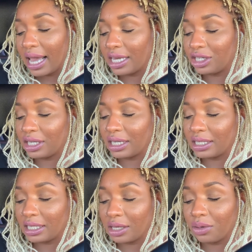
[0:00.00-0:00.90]
and she
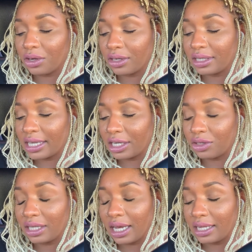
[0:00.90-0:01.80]
continued her
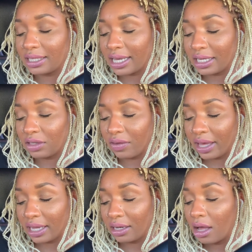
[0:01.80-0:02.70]
sexually
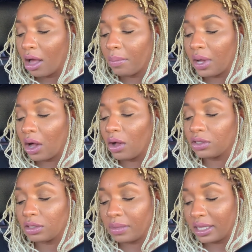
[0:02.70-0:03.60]
unsatisfying, but
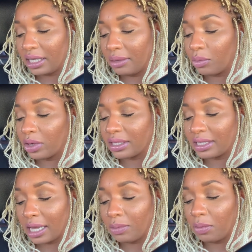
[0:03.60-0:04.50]
ultimately more
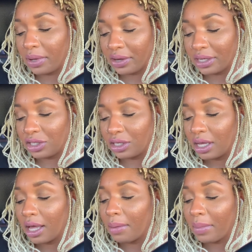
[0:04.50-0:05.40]
stable marriage,
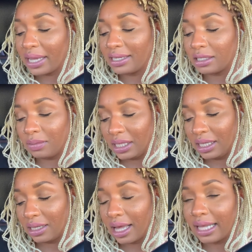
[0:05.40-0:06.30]
minus
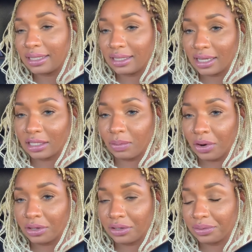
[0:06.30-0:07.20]
me as a sex
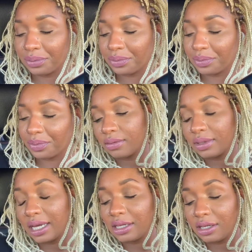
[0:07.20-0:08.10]
partner.
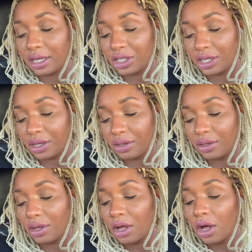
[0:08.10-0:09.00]
In a nutshell,
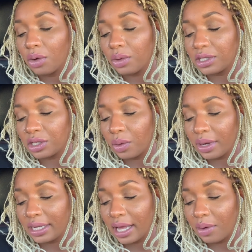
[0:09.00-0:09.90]
was
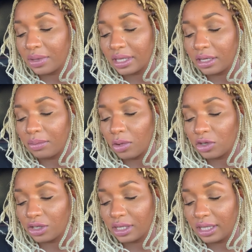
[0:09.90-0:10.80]
going out with an
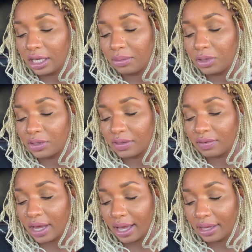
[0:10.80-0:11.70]
emotionally
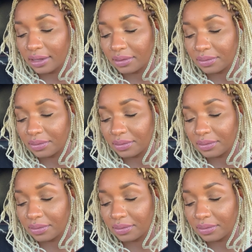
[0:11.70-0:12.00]
abusive guy